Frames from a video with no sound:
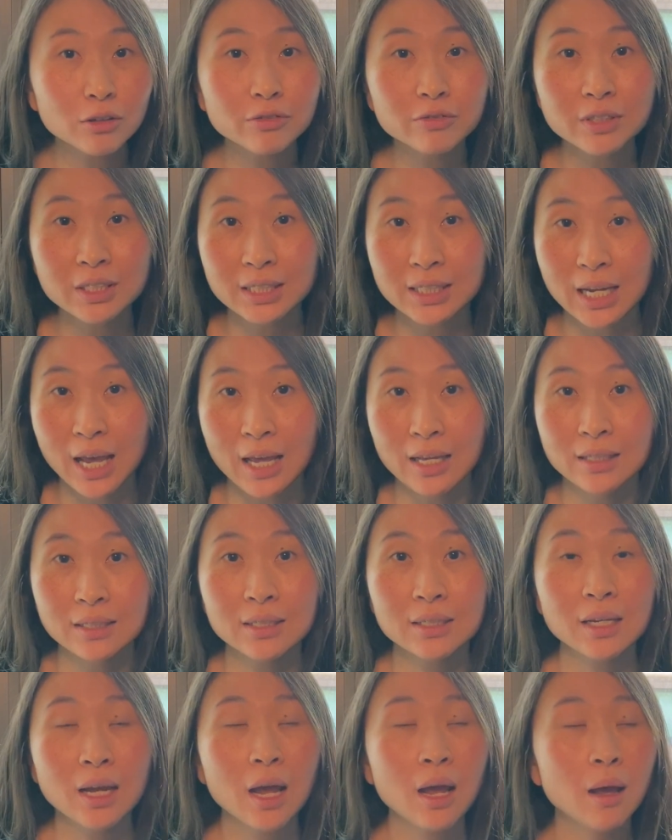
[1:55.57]
of
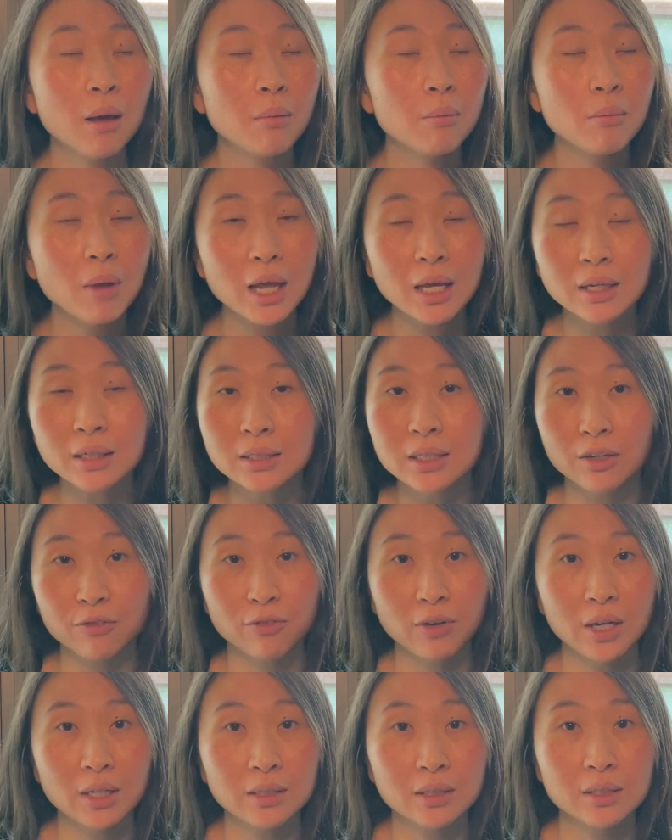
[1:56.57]
intent make a
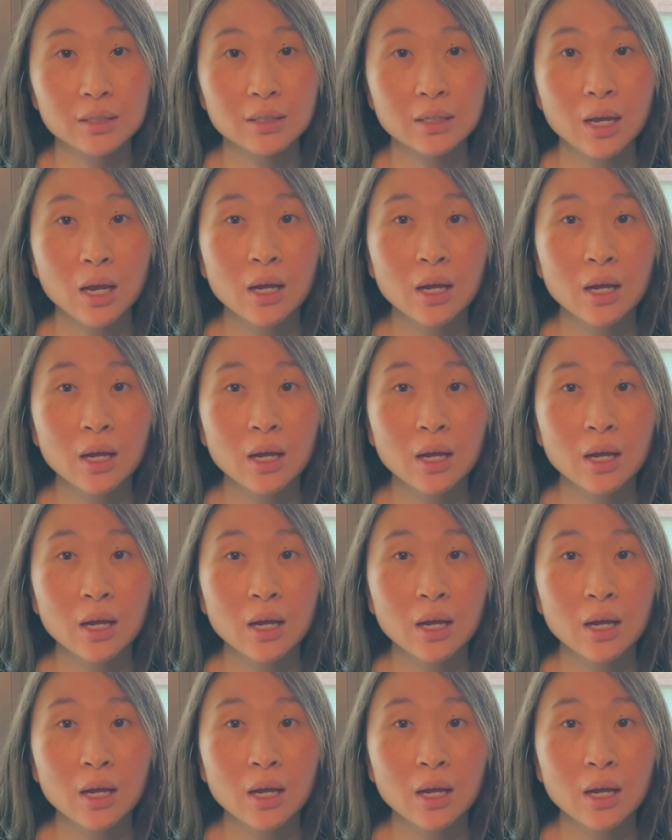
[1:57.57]
difference?